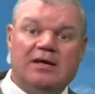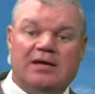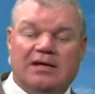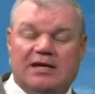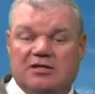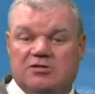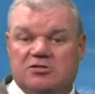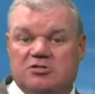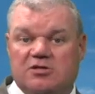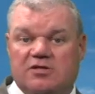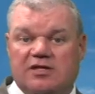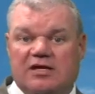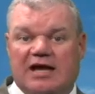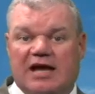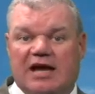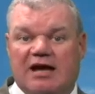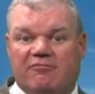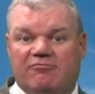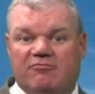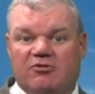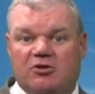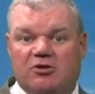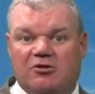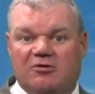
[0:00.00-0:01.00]
into the
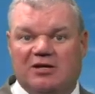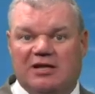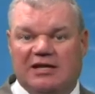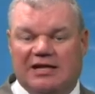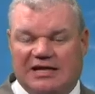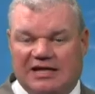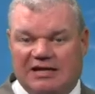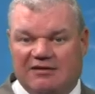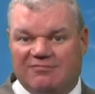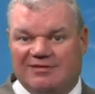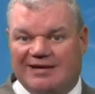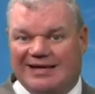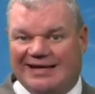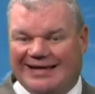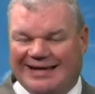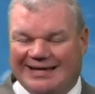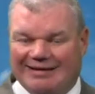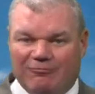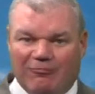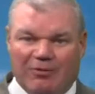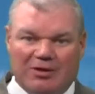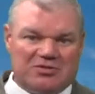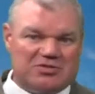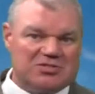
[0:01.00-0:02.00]
afternoon and evening,
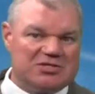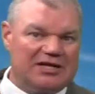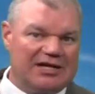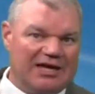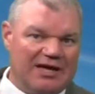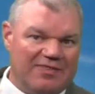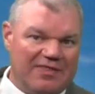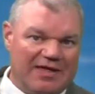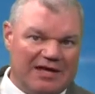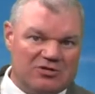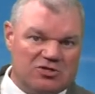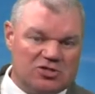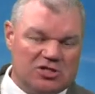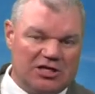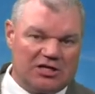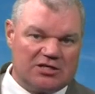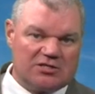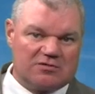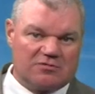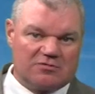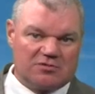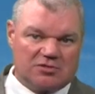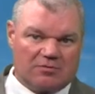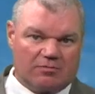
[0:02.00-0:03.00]
and once again that
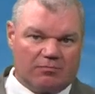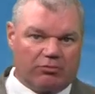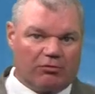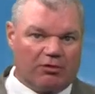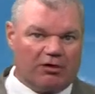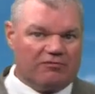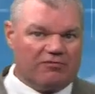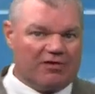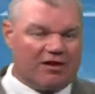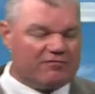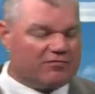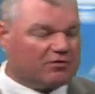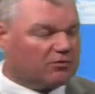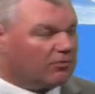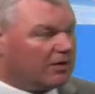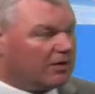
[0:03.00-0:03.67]
chance for some brief heavy